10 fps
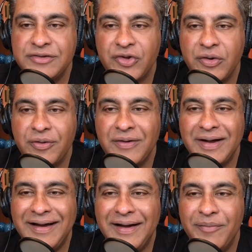So
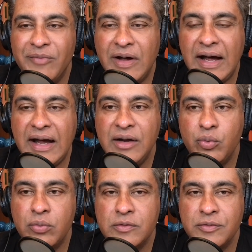
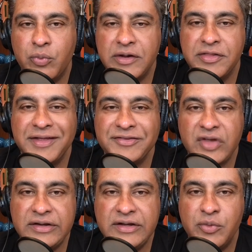one of the things
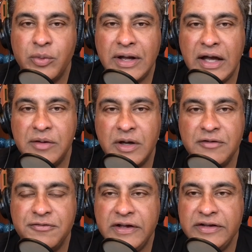I did when I had my
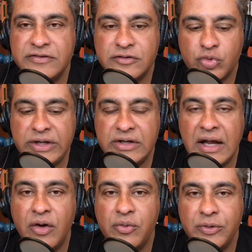face straight
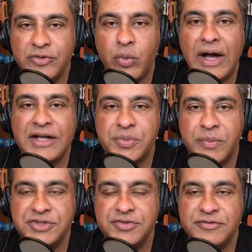down was watch a
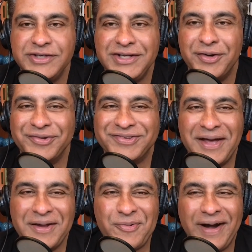bunch of videos
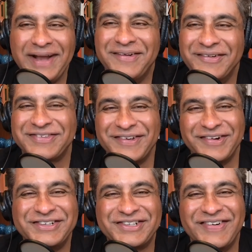on retinal
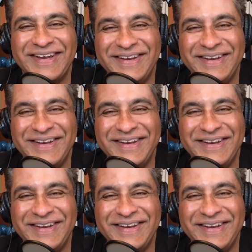surgery,